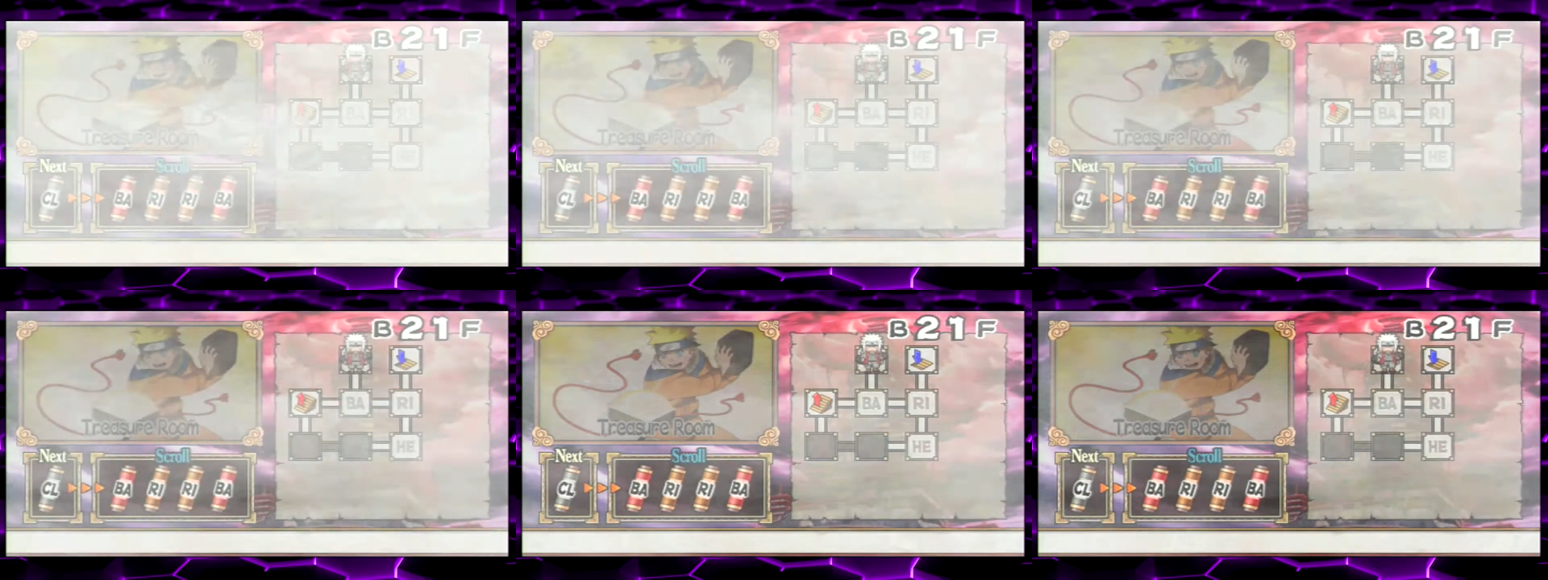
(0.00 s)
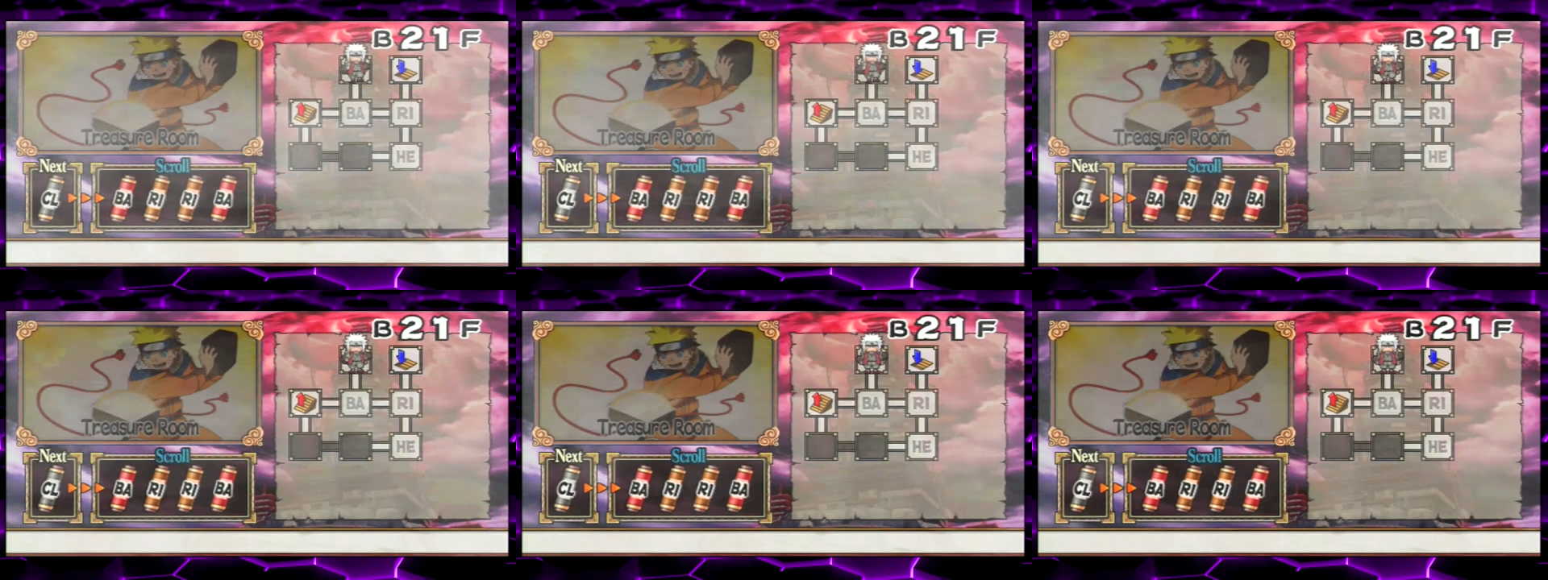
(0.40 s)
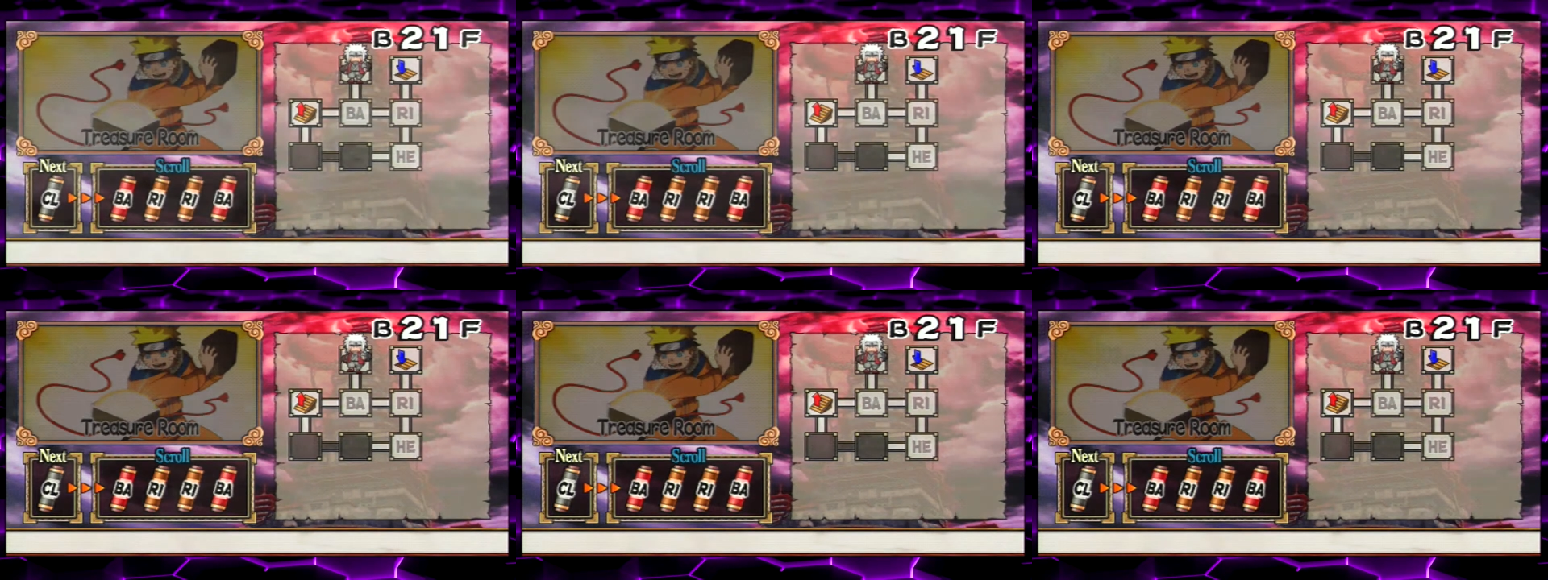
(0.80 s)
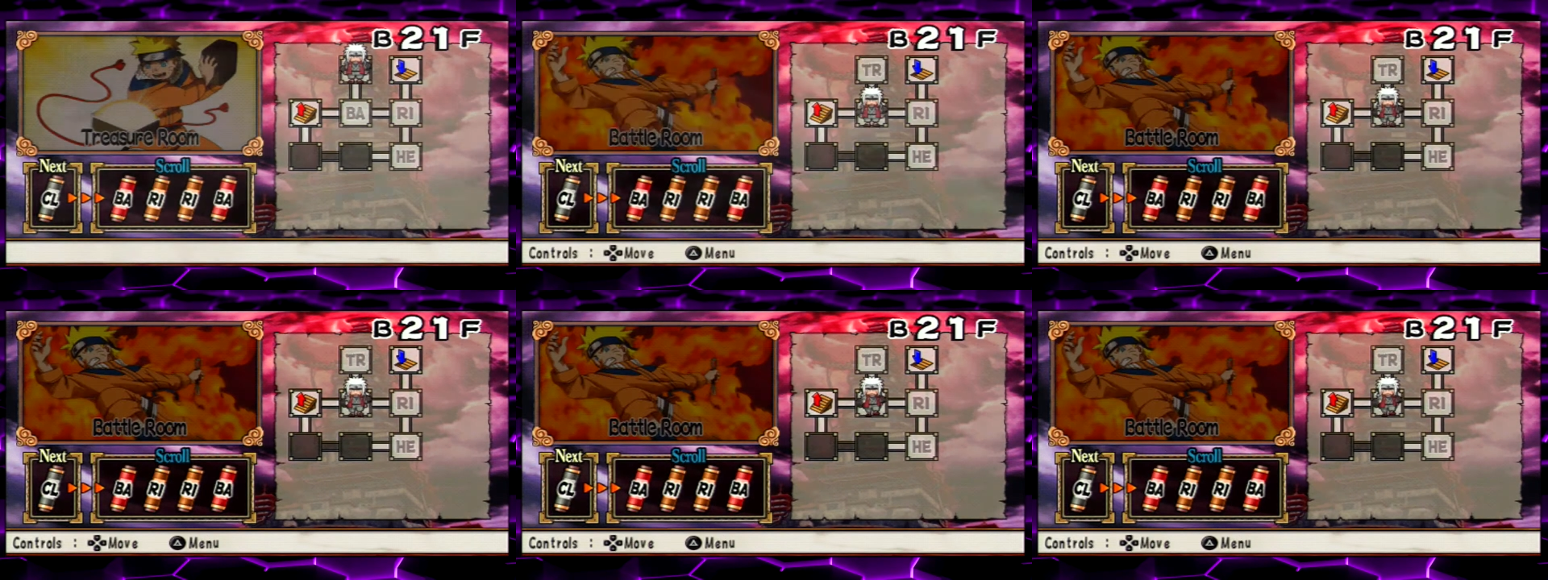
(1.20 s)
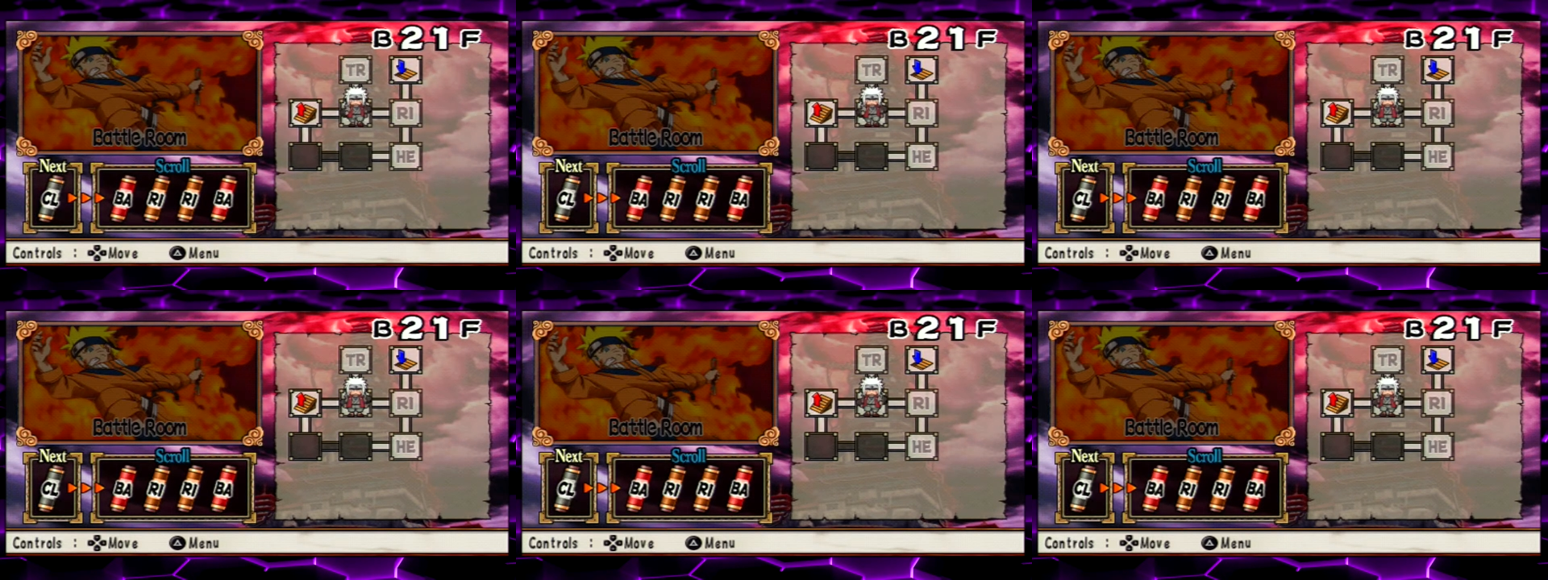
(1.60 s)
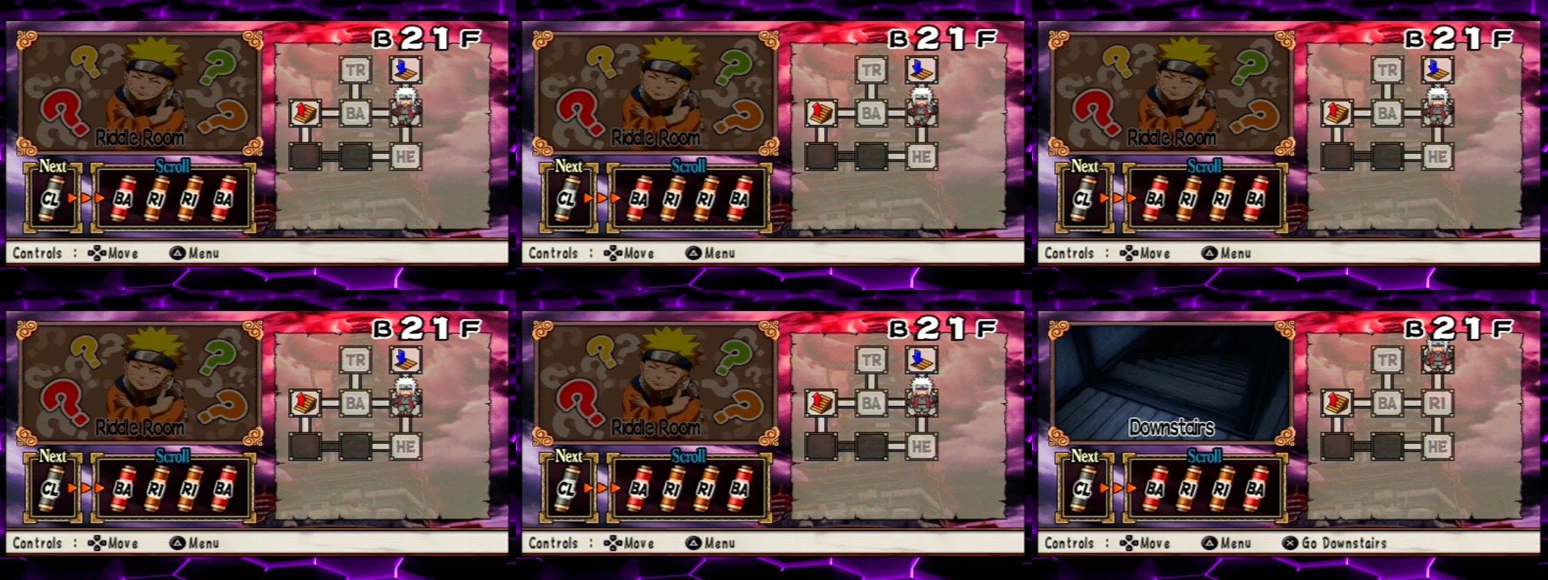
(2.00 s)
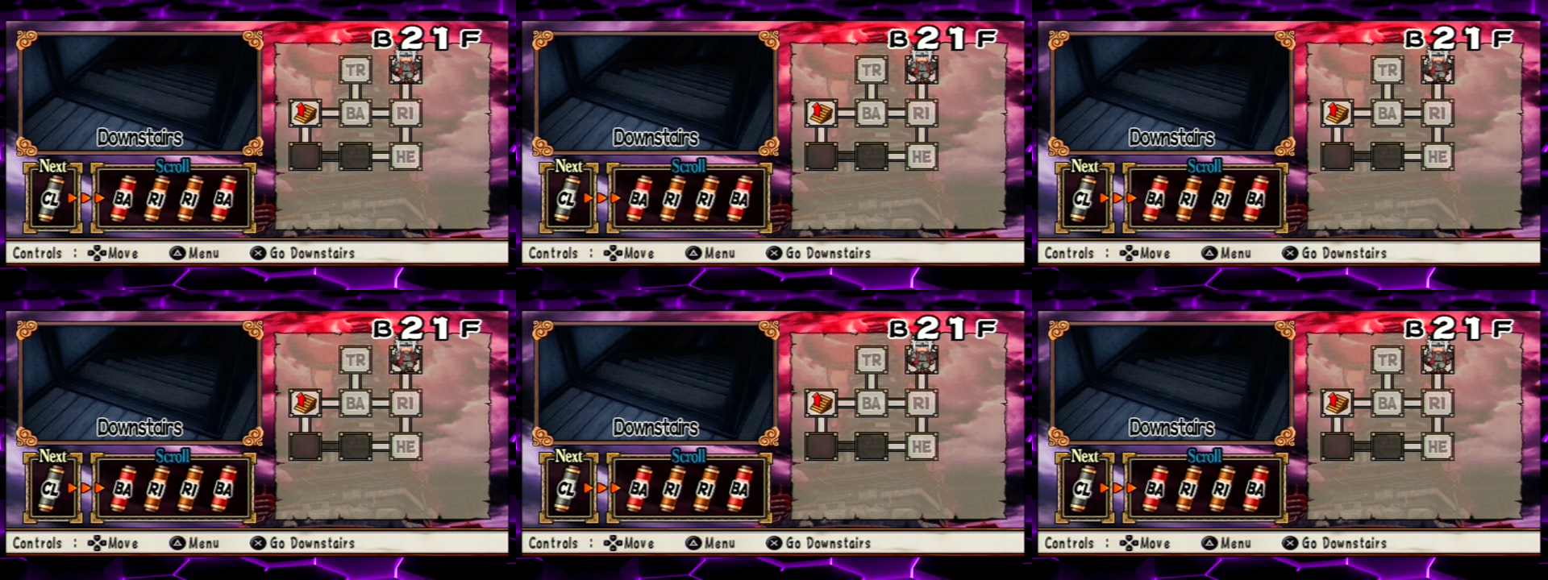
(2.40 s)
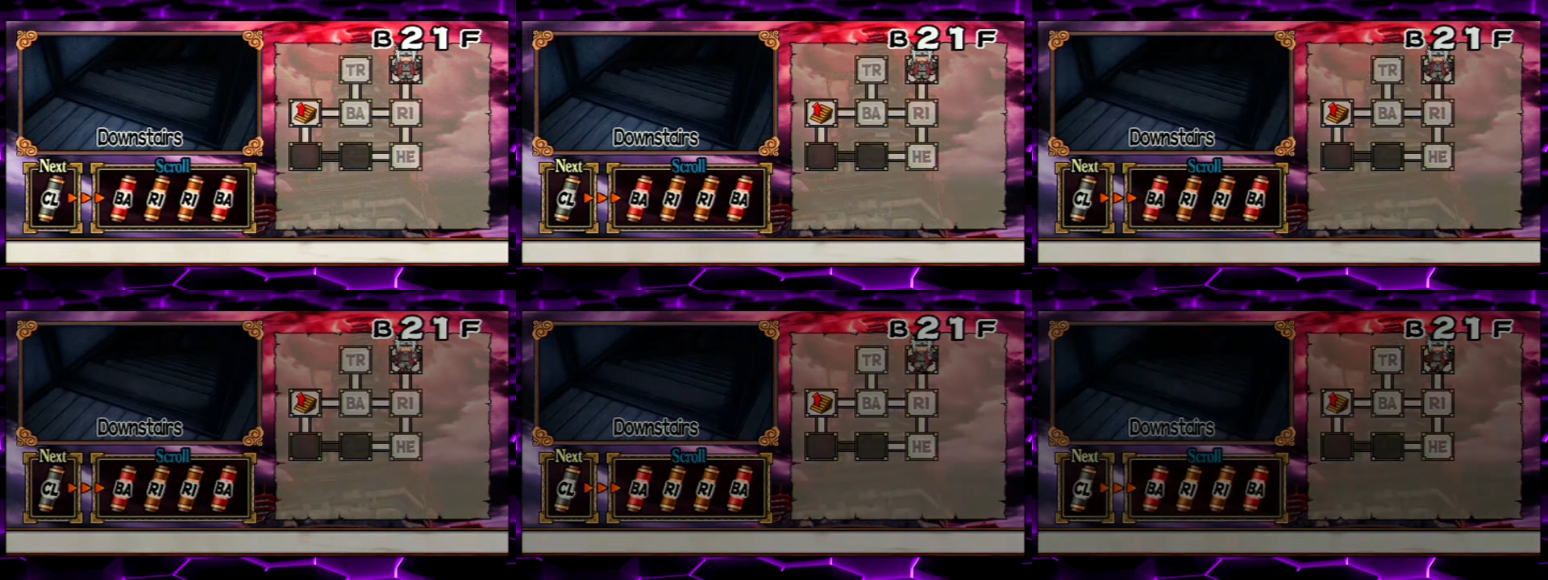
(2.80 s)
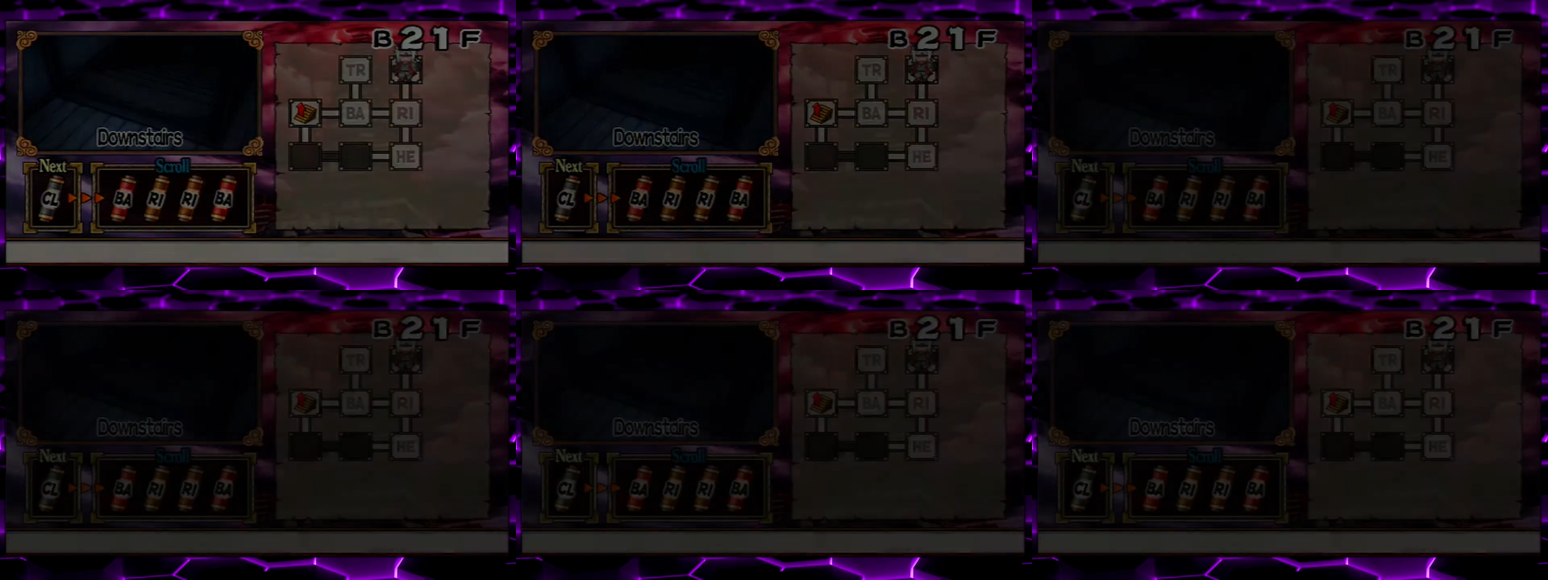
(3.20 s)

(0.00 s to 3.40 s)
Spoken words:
[unreadable: no face in view]